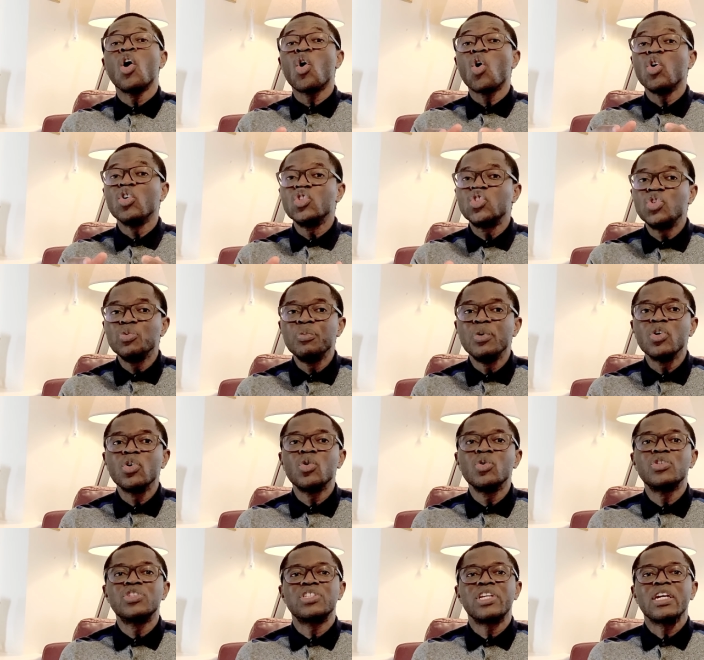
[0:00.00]
consumer
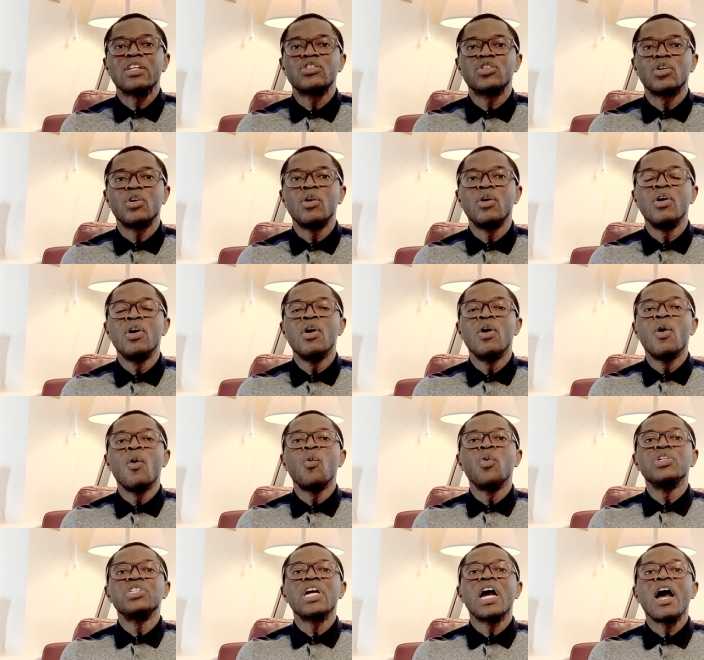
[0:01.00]
goods sector,
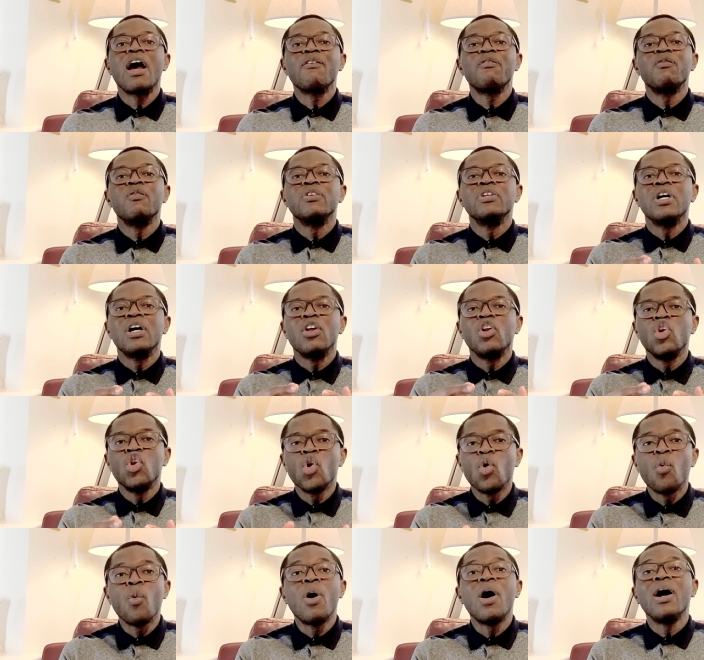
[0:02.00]
which have
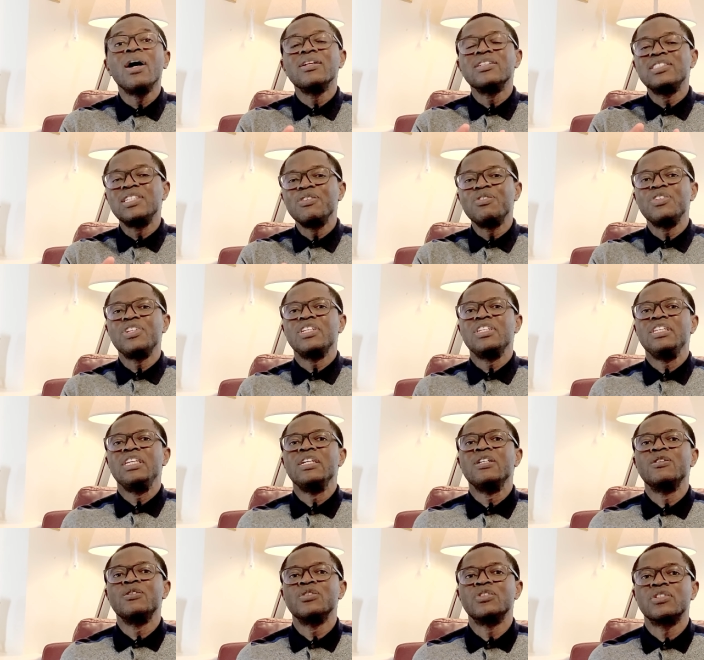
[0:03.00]
lower dividend
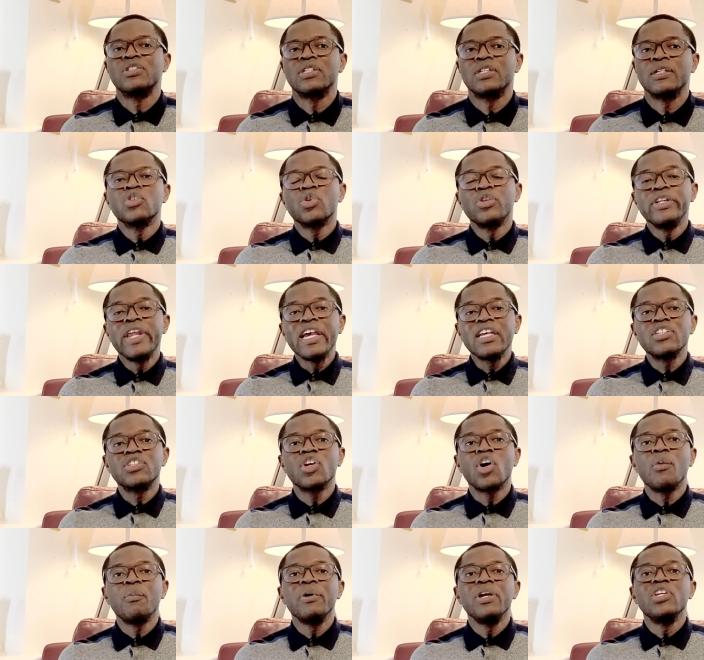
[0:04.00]
yields. So next
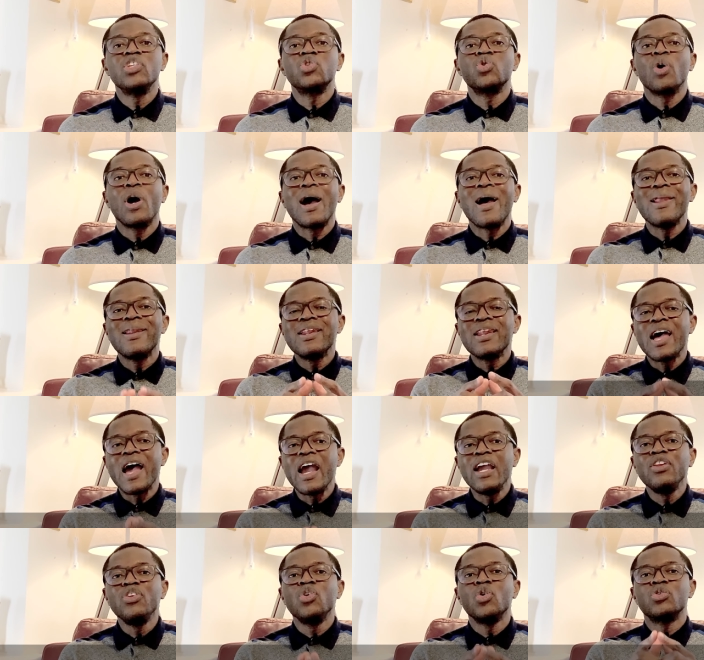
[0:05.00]
up is to
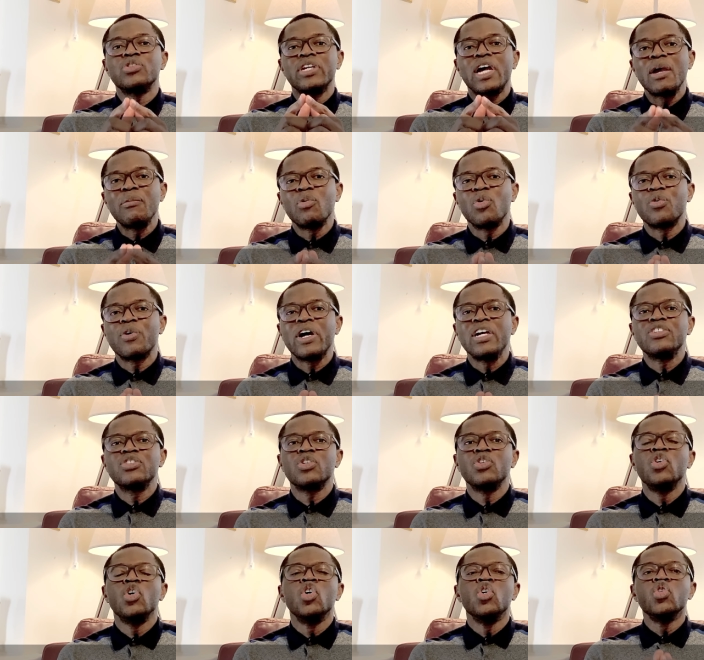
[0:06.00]
align your time
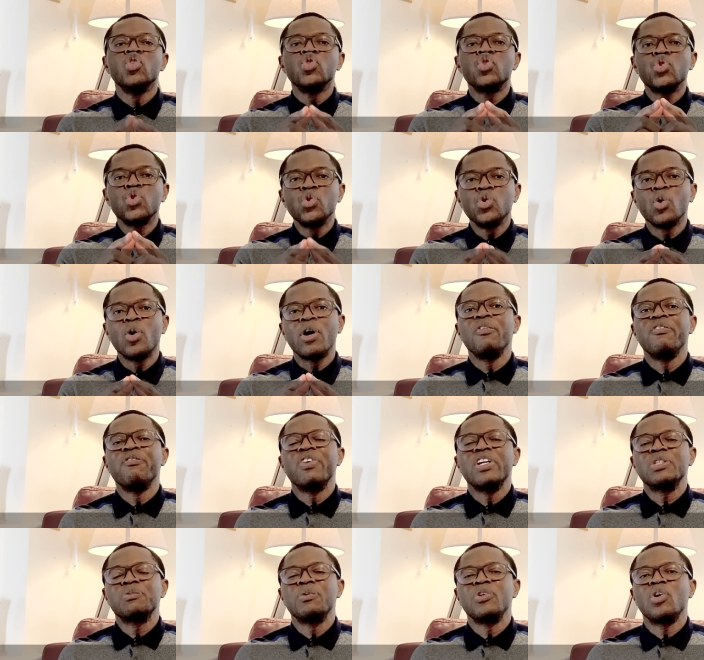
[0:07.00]
horizon to your
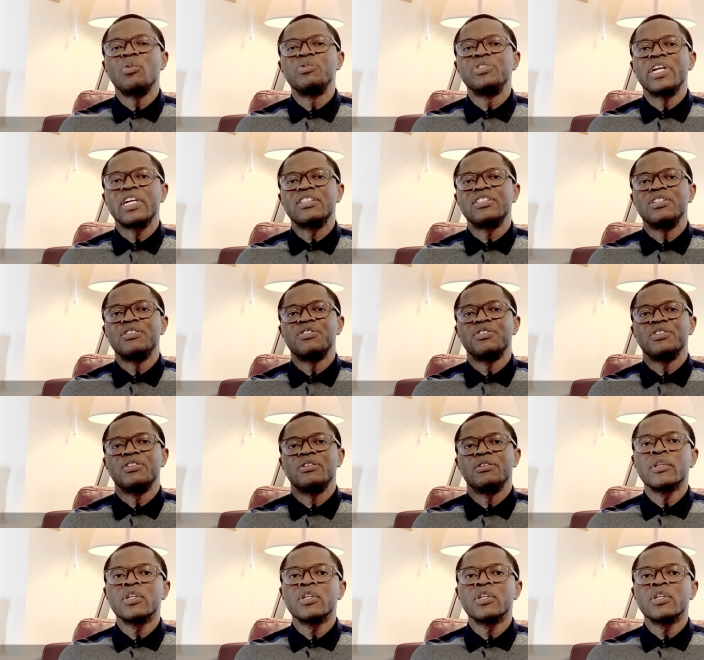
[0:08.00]
investment objectives.